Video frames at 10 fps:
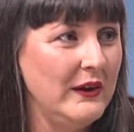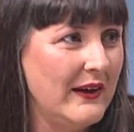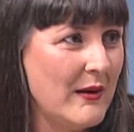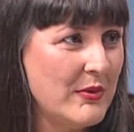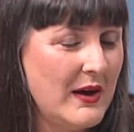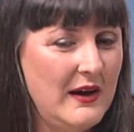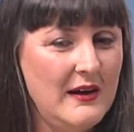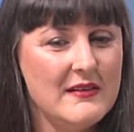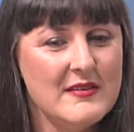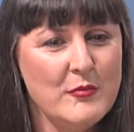in
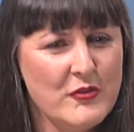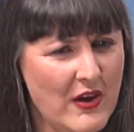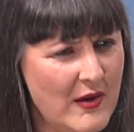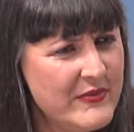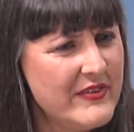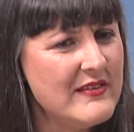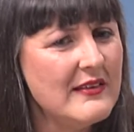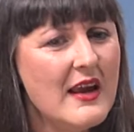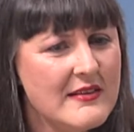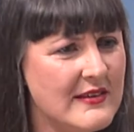cabaret. Sometimes there's
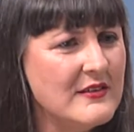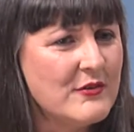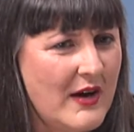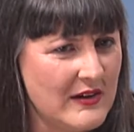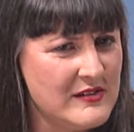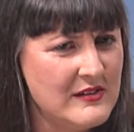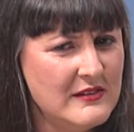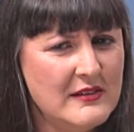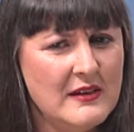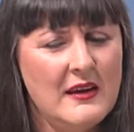less
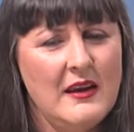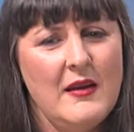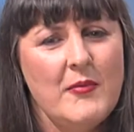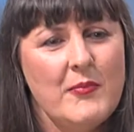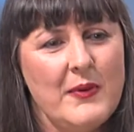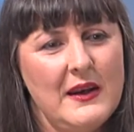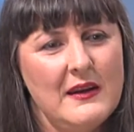interaction, but